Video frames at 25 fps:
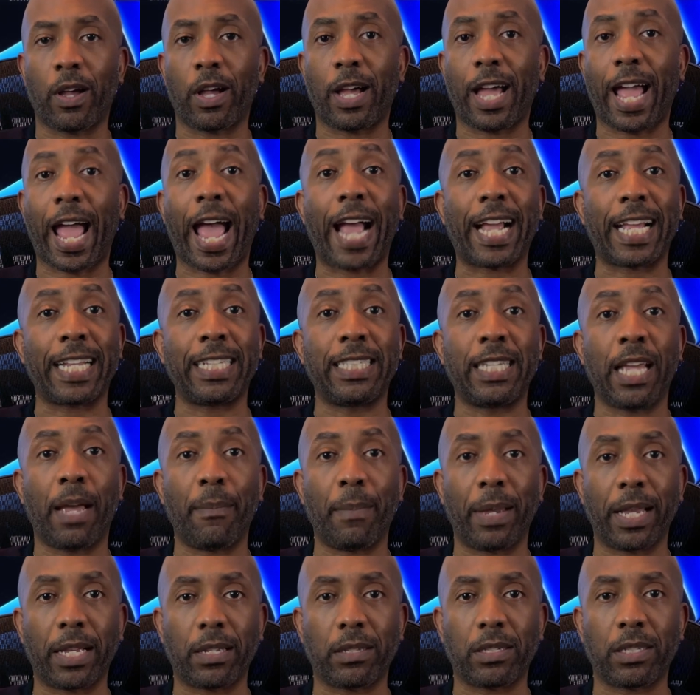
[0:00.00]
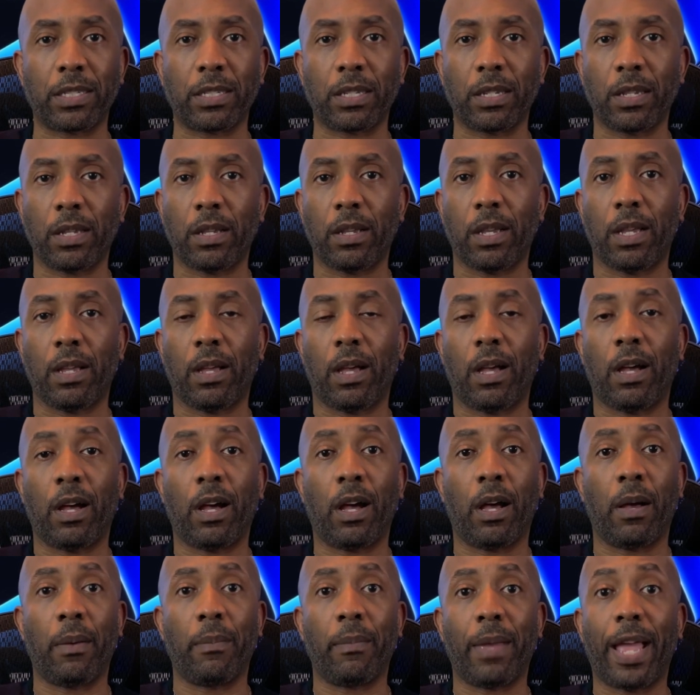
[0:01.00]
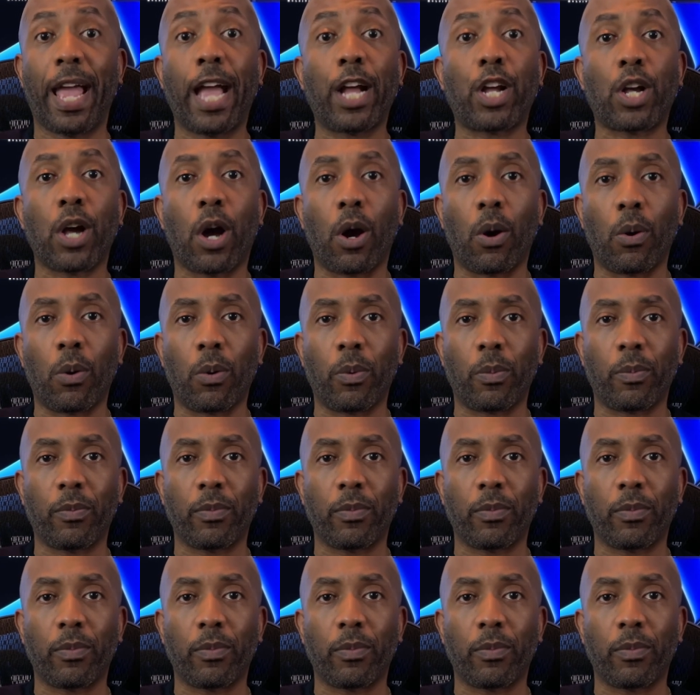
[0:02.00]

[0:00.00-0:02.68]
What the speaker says: Academics, Echo.